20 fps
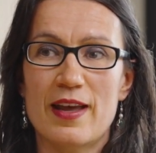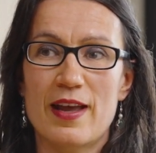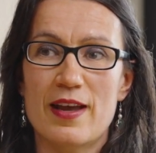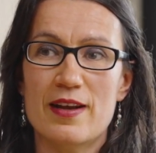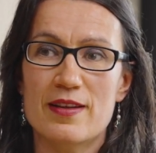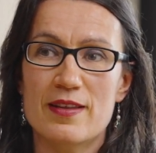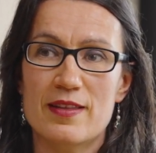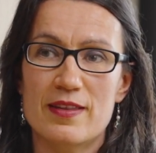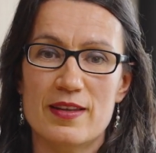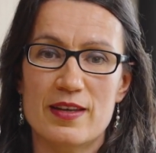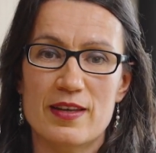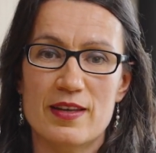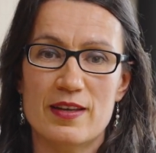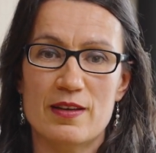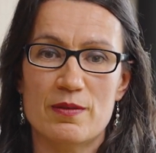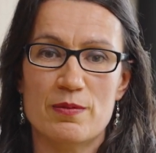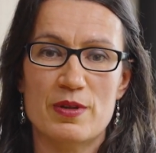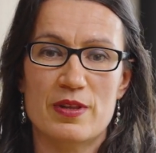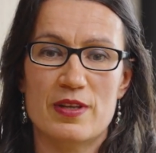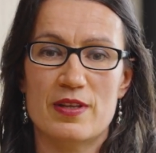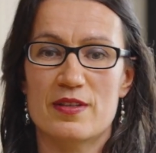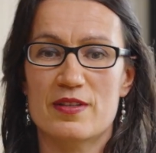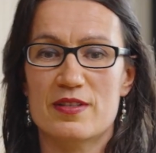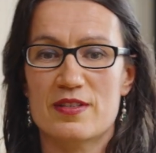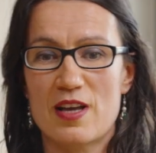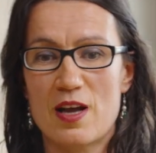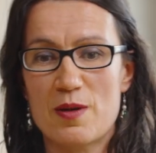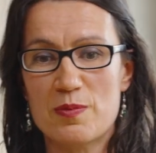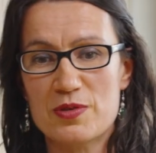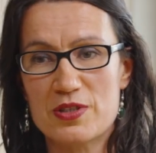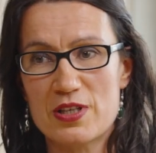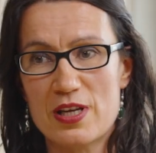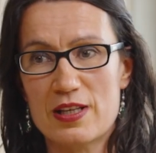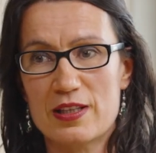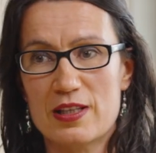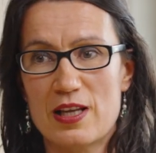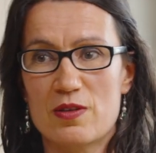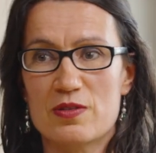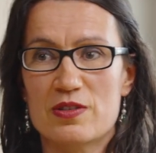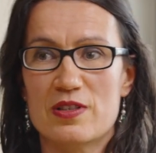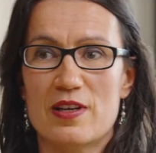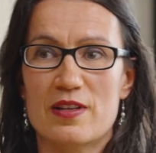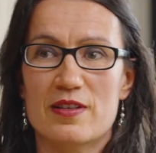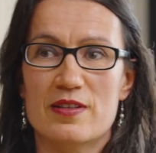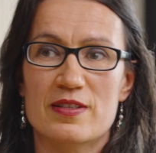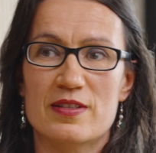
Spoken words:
anything within a subject, outside the